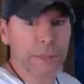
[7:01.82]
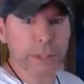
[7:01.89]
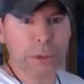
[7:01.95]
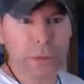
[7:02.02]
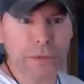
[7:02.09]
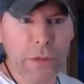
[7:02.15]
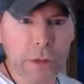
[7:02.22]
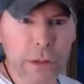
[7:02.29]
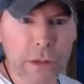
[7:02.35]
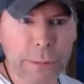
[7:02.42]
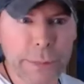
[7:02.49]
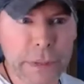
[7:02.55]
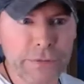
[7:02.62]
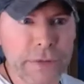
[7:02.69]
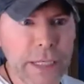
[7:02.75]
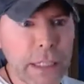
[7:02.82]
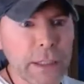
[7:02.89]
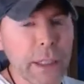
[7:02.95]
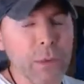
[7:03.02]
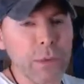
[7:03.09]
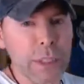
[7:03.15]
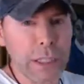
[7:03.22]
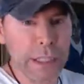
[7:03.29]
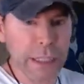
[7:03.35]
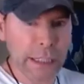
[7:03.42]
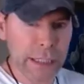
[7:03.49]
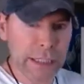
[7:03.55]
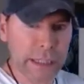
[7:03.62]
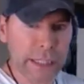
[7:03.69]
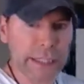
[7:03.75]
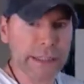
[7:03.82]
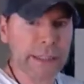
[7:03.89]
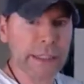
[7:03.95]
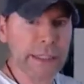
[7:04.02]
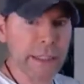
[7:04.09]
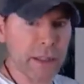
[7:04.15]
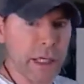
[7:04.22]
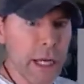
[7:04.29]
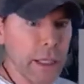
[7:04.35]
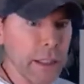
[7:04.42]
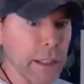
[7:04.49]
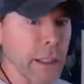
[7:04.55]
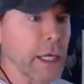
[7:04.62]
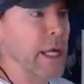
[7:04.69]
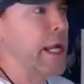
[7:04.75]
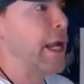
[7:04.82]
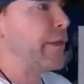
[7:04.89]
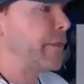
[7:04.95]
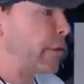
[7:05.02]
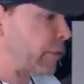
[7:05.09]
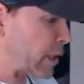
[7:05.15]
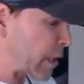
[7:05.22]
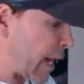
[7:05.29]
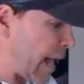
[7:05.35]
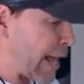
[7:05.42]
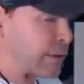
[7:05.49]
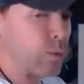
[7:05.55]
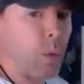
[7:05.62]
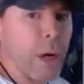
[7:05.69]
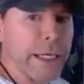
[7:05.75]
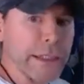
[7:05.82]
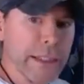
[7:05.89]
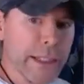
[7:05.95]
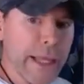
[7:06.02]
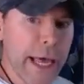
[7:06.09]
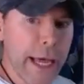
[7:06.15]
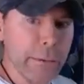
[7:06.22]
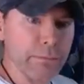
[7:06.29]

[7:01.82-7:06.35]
with a little bit of yellow, we're going to get a nice teal color, and then we're going to add white to that.